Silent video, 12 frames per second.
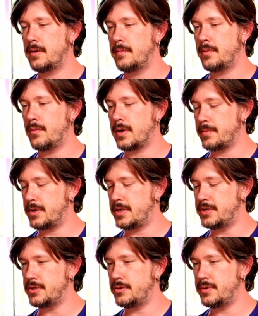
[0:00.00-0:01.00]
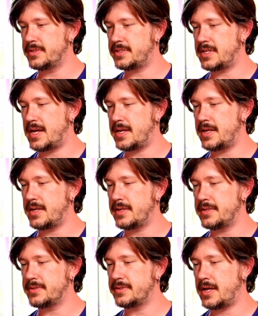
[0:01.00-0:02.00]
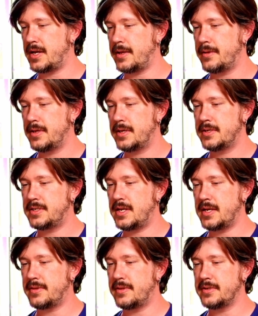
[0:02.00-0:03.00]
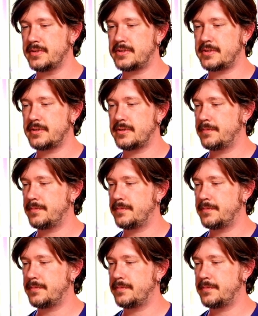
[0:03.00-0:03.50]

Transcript: but what I'm going to do instead is take this